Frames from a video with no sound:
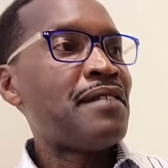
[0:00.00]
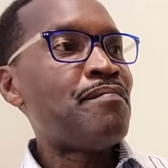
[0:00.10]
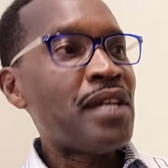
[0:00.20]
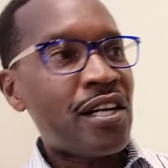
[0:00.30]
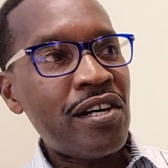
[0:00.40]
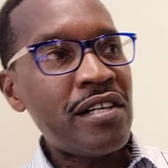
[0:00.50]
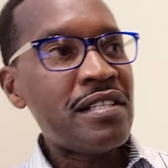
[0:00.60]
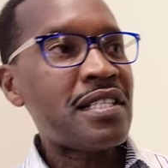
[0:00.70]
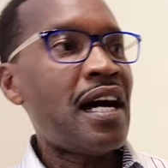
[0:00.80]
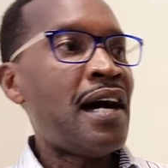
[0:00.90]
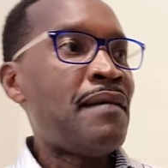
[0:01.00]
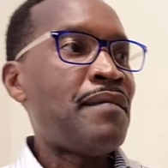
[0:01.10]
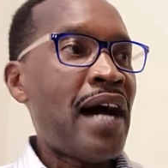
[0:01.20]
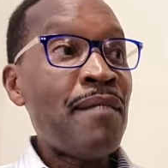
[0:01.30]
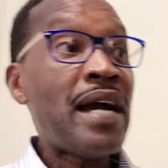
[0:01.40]
because I'm
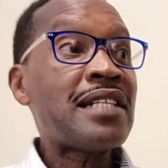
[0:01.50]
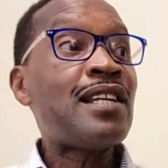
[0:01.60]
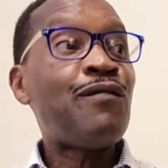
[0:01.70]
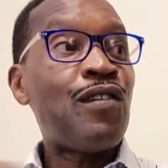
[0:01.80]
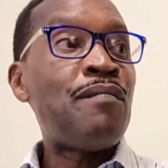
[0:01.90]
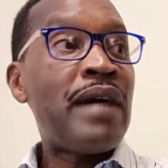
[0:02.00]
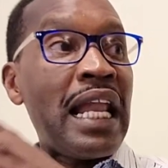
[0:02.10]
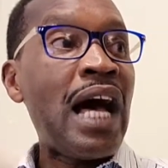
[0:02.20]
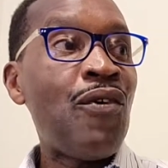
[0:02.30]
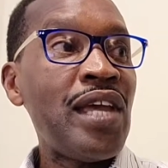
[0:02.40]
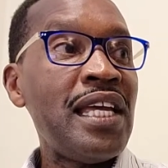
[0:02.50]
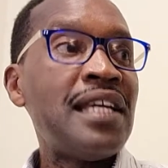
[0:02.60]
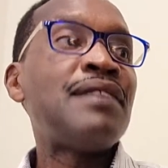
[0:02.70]
actually from Malawi,